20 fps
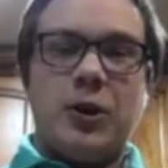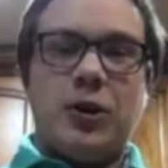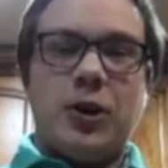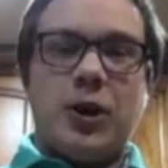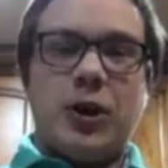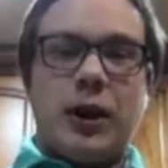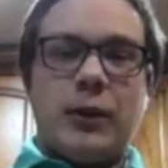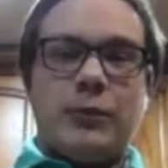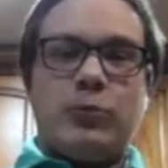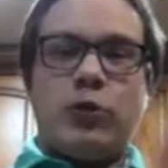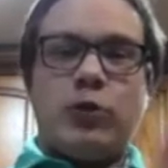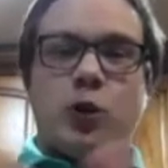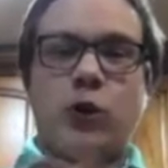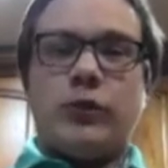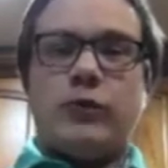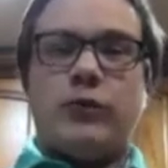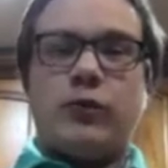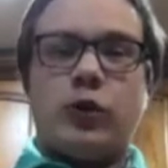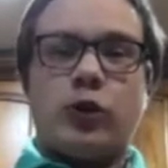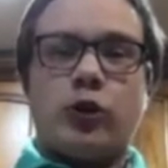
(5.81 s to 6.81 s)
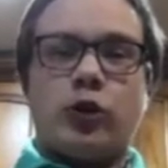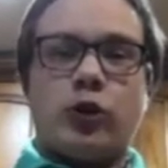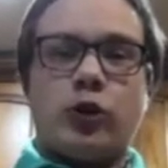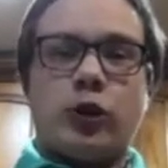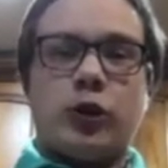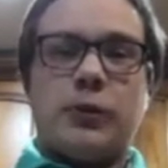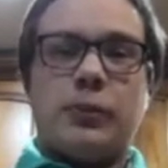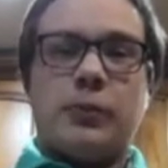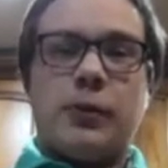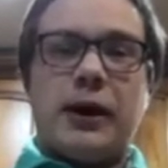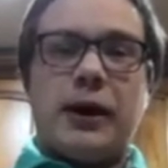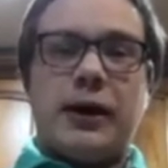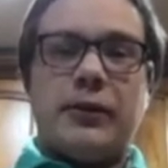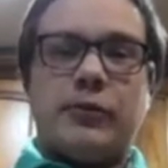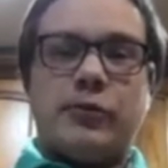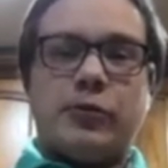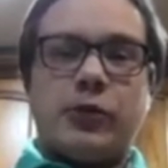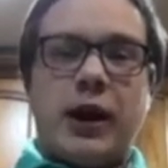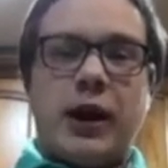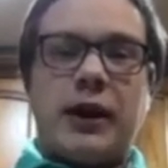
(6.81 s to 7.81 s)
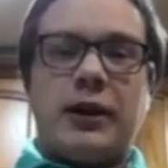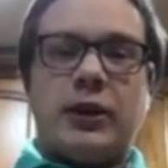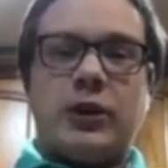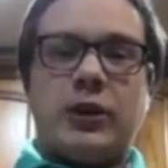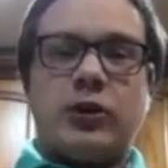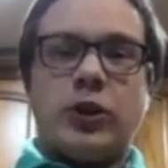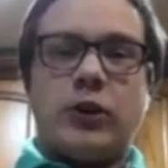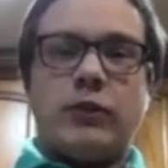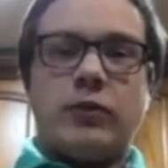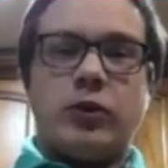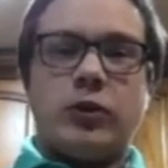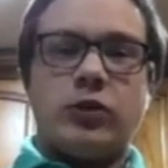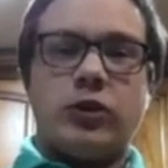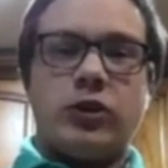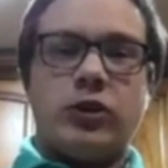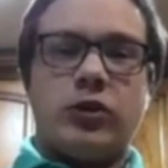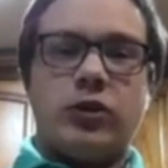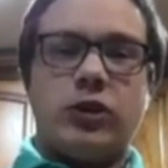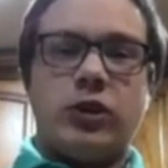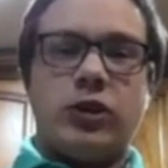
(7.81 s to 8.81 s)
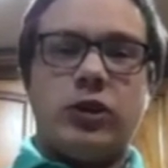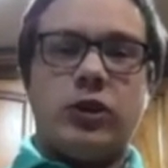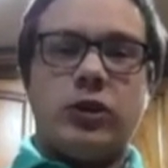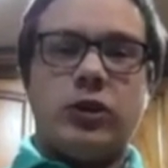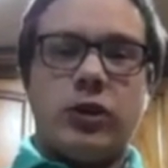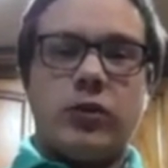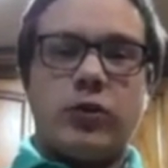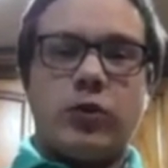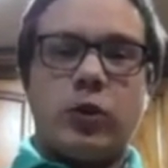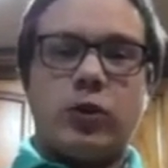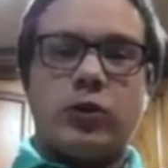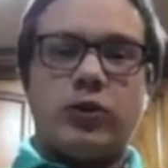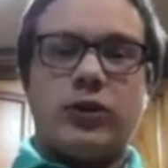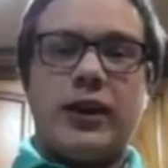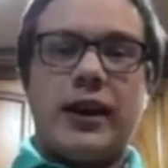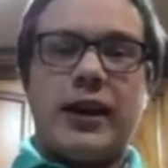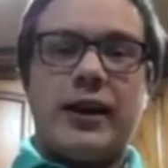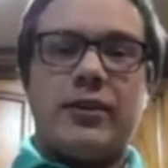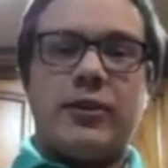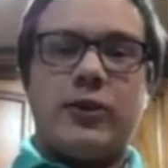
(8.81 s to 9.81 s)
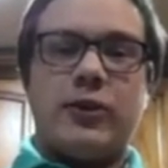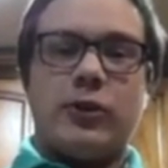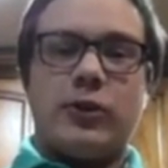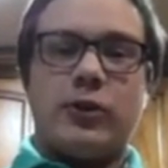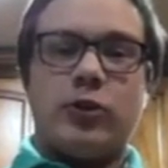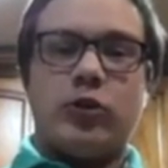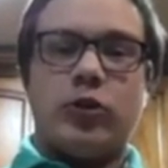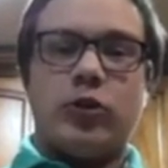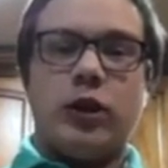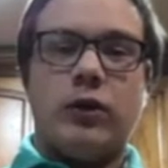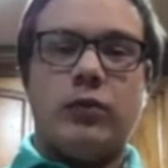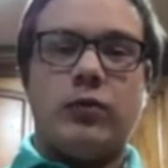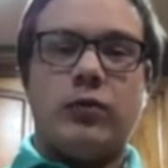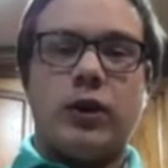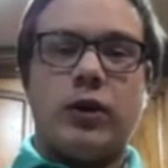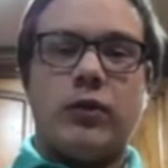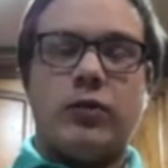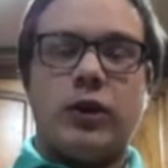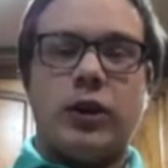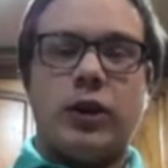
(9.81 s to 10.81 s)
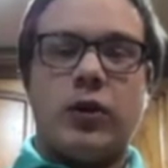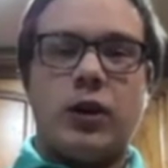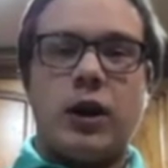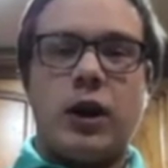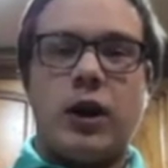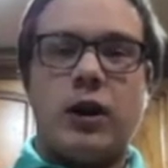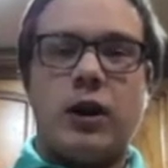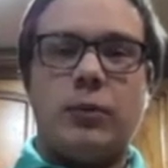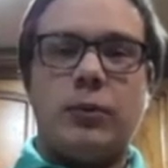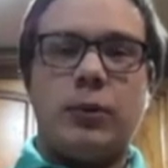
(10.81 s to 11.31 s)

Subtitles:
I'm joined virtually by Ryan Novozinsky, of course, the editor-in-chief of the Ocali.